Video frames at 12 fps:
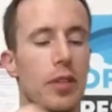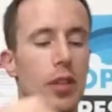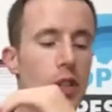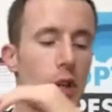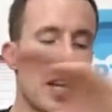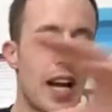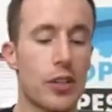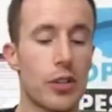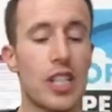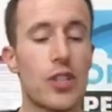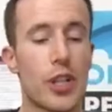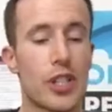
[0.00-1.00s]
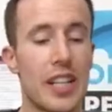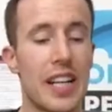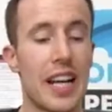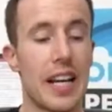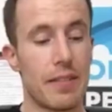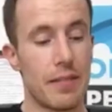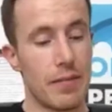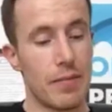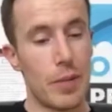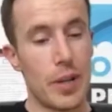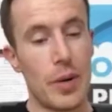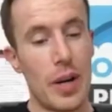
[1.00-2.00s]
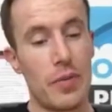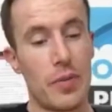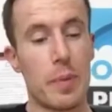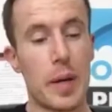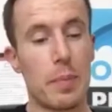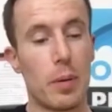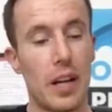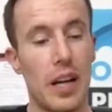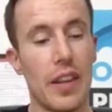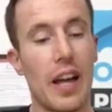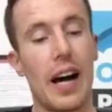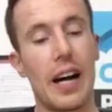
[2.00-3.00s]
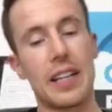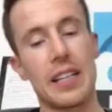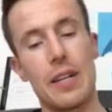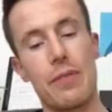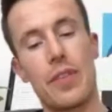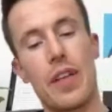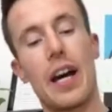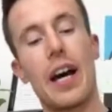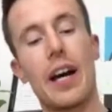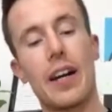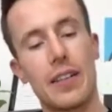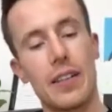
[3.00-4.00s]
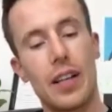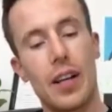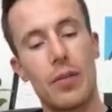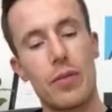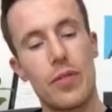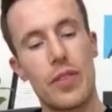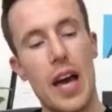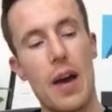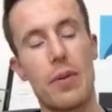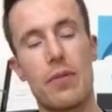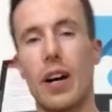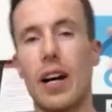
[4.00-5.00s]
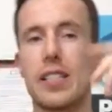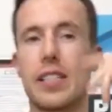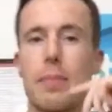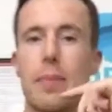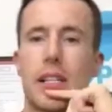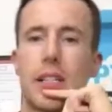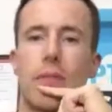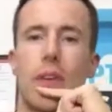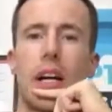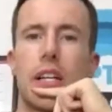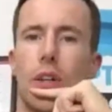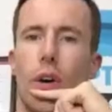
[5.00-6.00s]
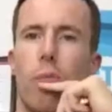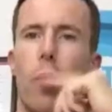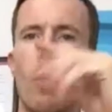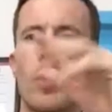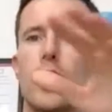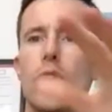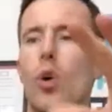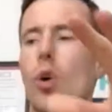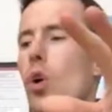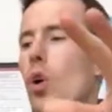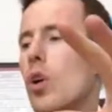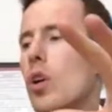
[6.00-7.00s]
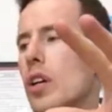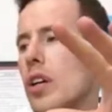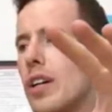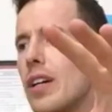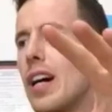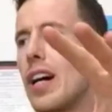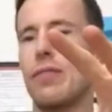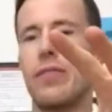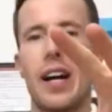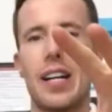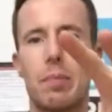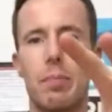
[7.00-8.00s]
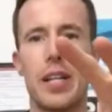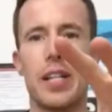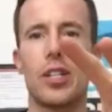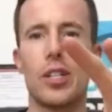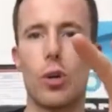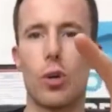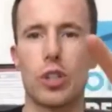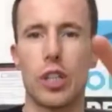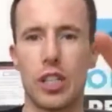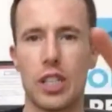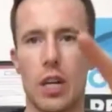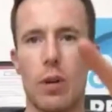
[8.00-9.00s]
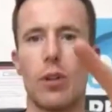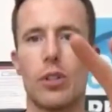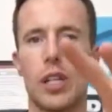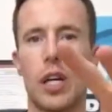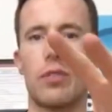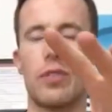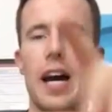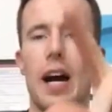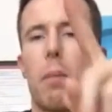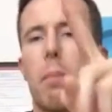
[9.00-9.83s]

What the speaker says: So yeah, so it's interesting, isn't it? when you're hearing from people like that, give their, you know, their advice, their best advice off, what would your advice be to your 16-year-old self now?